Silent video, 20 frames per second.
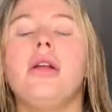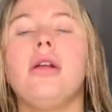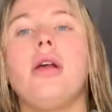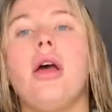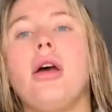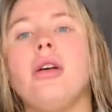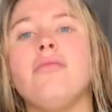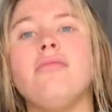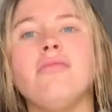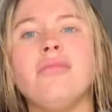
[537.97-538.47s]

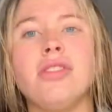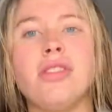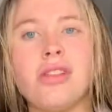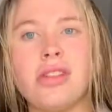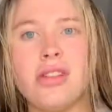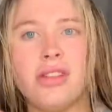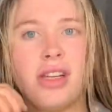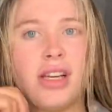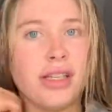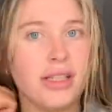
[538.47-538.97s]
um, just
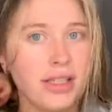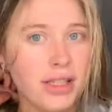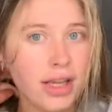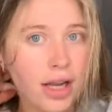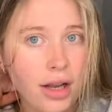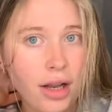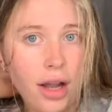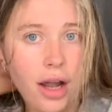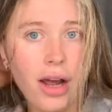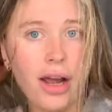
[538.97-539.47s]
because like
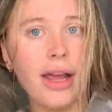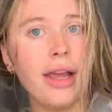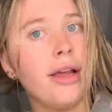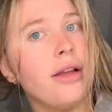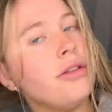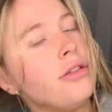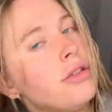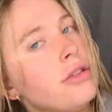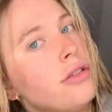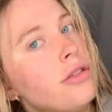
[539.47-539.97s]

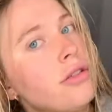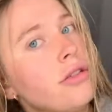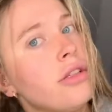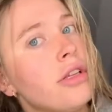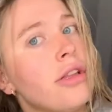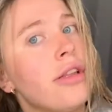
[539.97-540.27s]
sunlight just